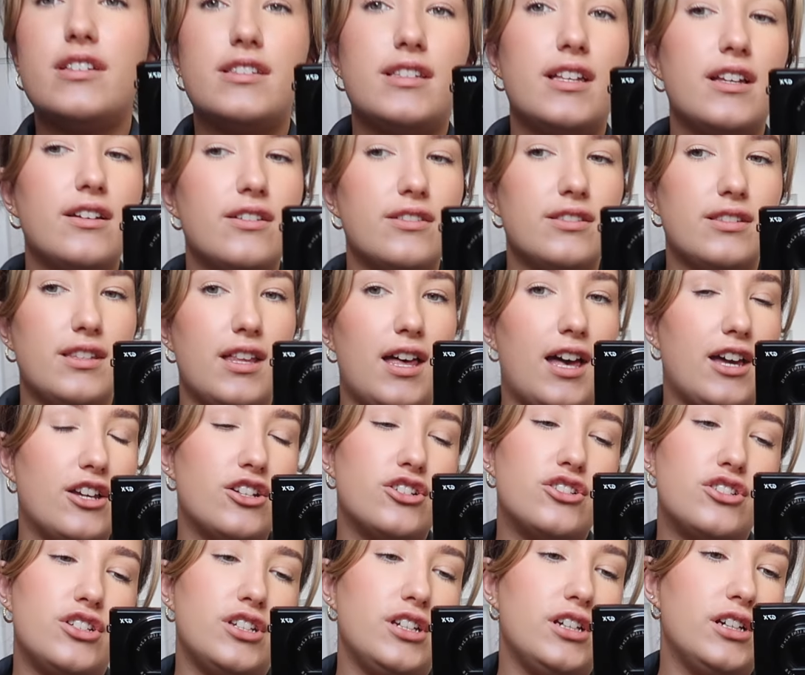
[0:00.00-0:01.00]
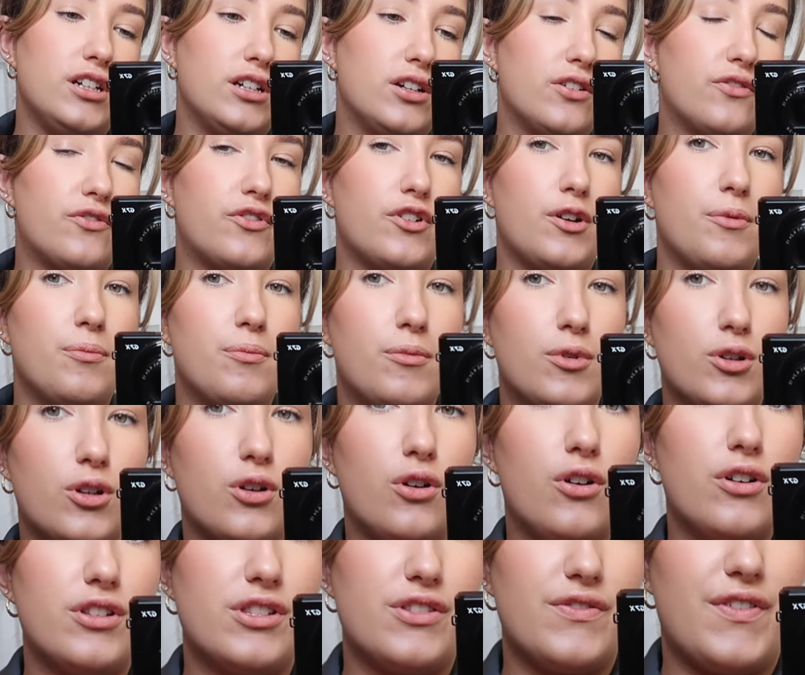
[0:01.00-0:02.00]
sales last year from
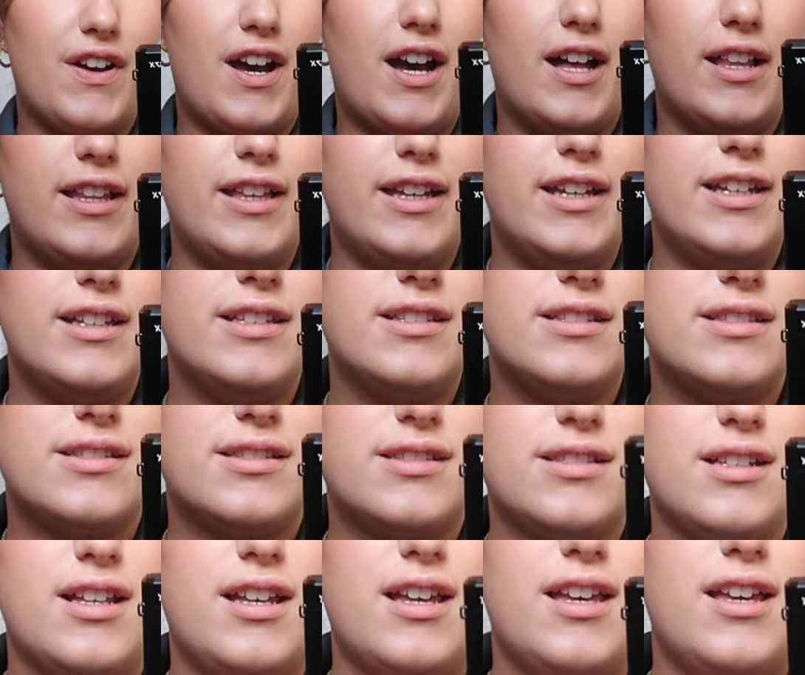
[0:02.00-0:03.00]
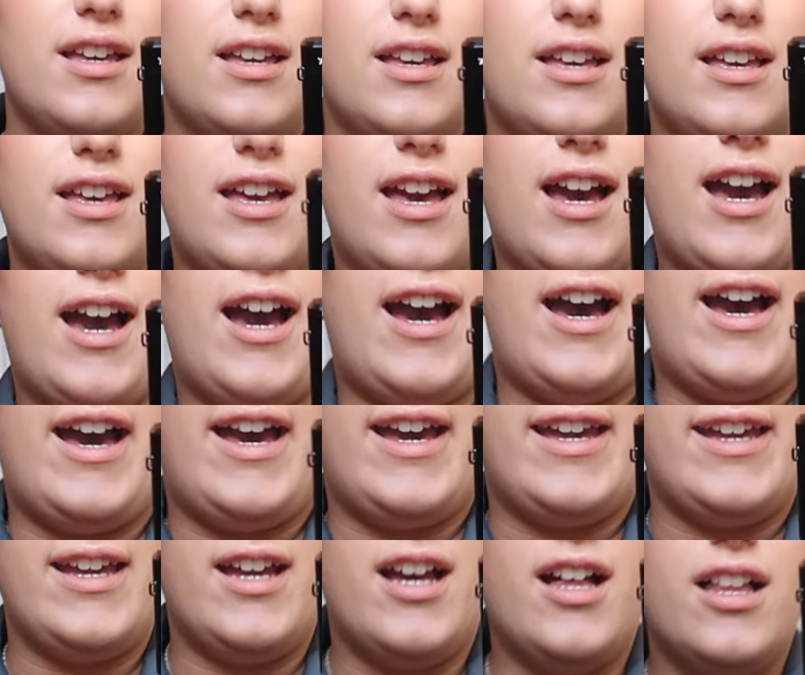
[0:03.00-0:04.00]
Because of Alice
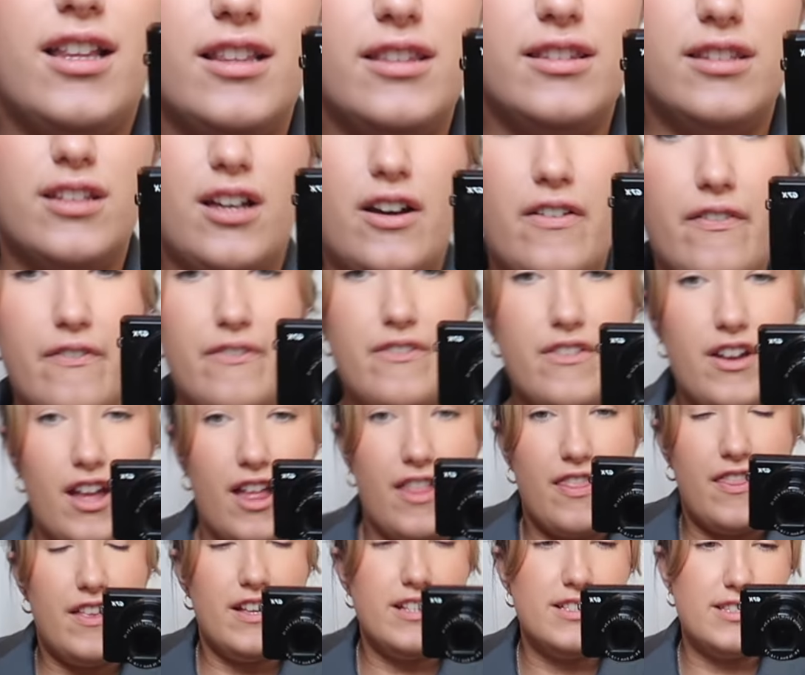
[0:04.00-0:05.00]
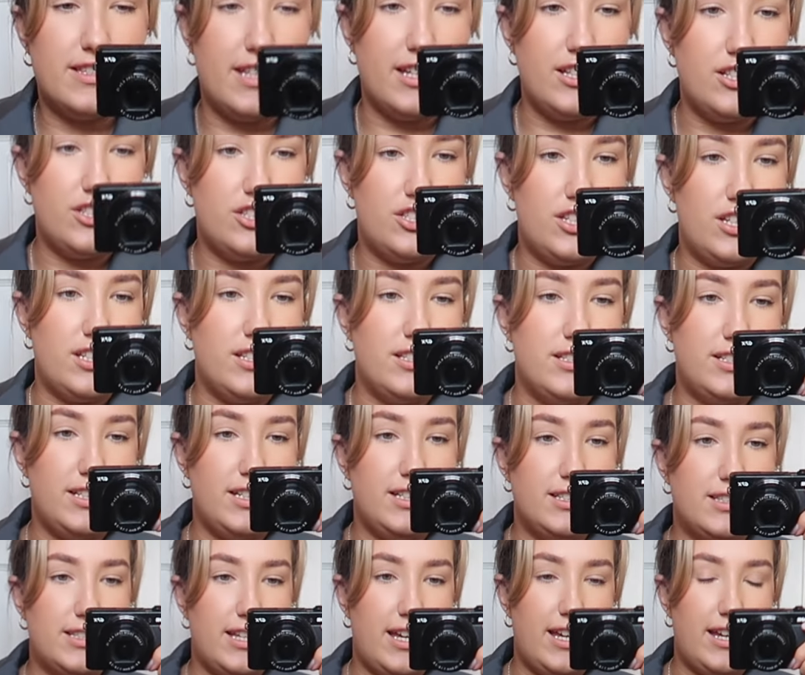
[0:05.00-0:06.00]
I love this in
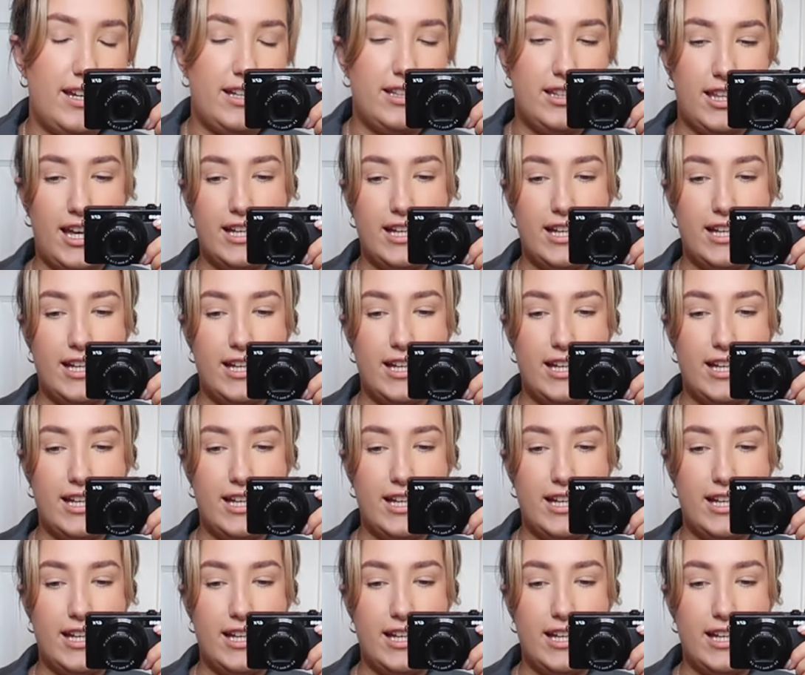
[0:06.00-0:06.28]
detail.